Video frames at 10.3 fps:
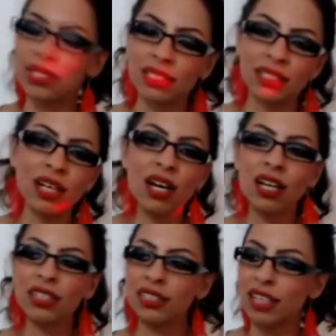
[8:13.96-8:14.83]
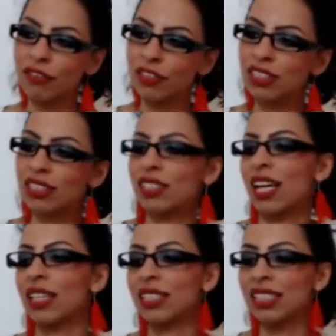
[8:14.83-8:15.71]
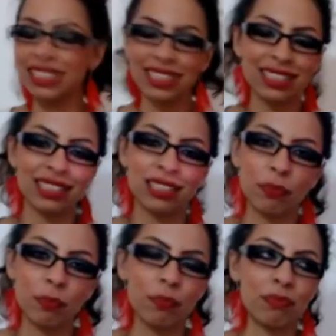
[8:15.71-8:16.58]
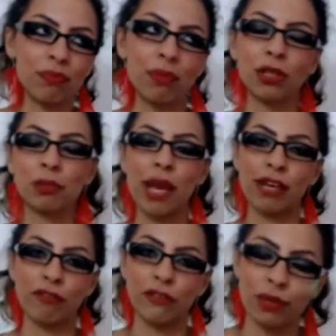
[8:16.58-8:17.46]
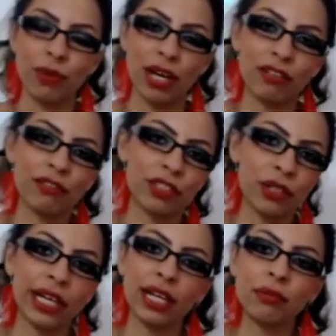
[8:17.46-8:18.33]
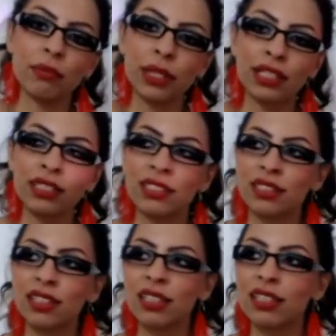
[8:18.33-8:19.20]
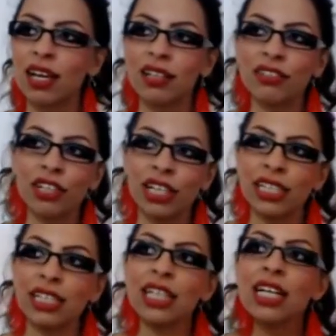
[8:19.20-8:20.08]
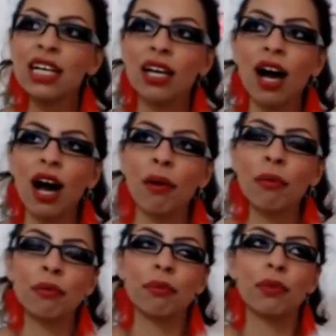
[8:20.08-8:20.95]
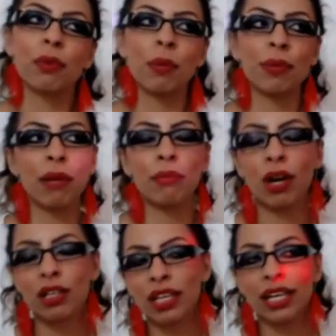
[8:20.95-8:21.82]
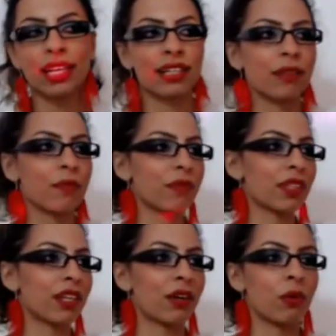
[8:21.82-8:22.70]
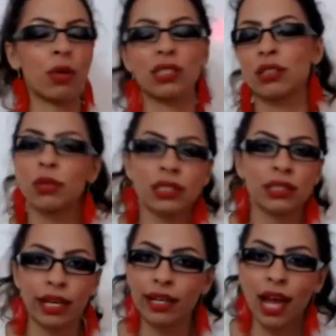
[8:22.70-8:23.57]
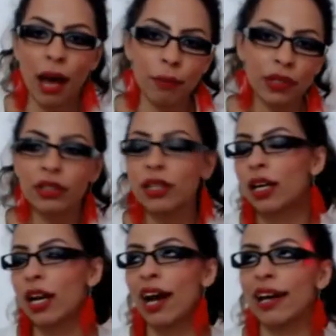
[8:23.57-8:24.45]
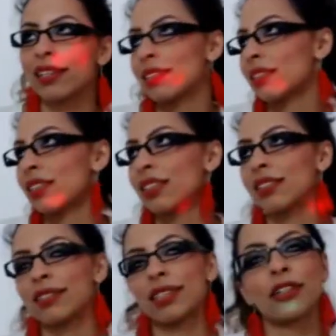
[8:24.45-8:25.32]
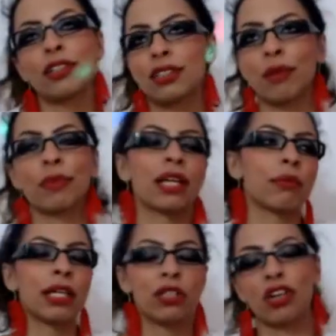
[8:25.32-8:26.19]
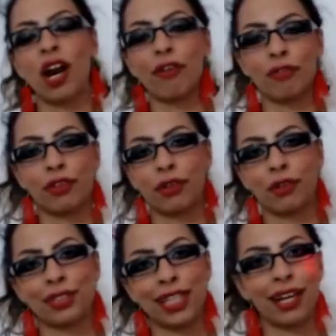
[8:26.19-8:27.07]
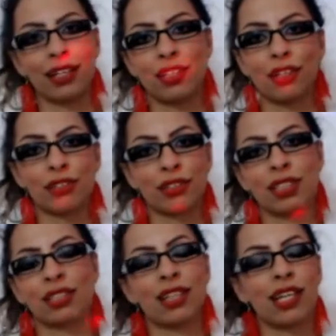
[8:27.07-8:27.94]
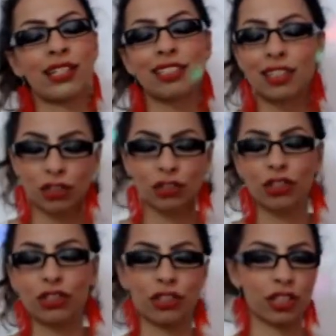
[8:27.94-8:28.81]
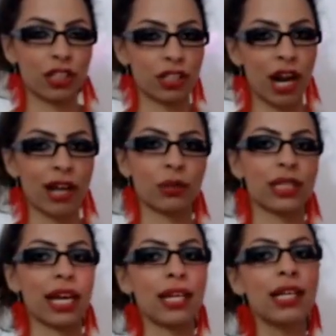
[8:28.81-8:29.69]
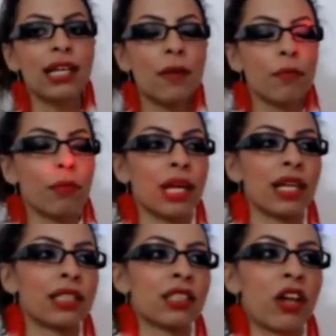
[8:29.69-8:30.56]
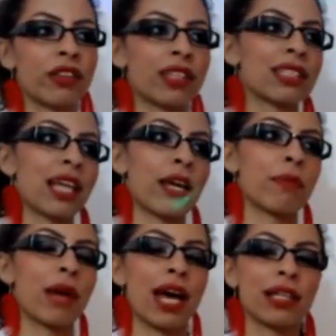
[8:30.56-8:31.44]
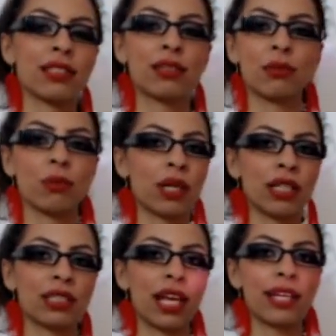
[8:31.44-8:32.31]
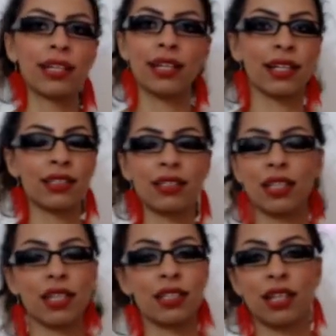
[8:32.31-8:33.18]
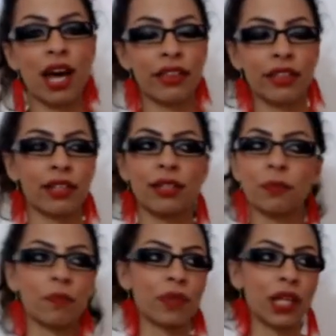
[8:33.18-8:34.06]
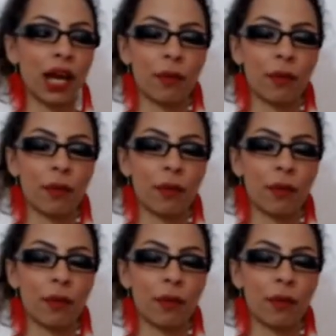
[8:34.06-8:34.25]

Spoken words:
best, safest, and easiest, most pain-free way of doing it. Because really, webcam modeling, what's the worst that can happen? A guy can tell you something and make you cry for the whole day. Can insult you and you're gonna cry all day. But it's not the same as what it's like in other